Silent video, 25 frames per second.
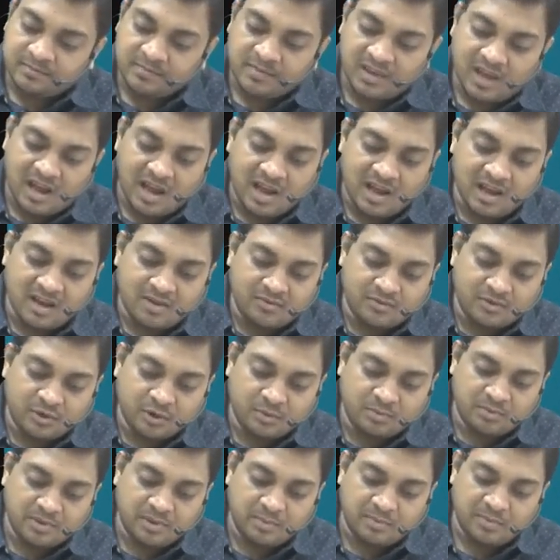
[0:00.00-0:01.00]
I have
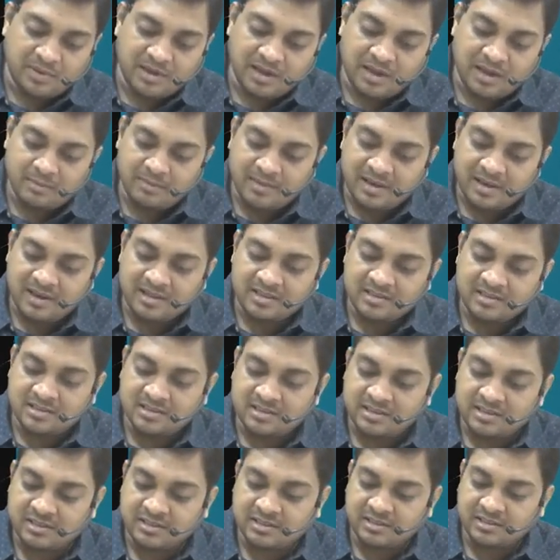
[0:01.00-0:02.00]
to prepare balance
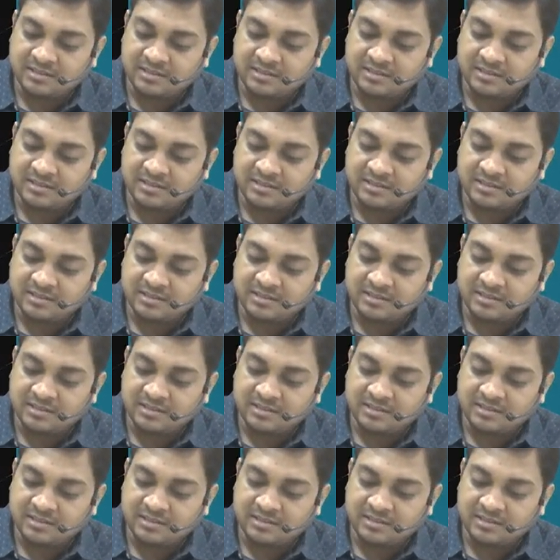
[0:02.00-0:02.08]
sheet.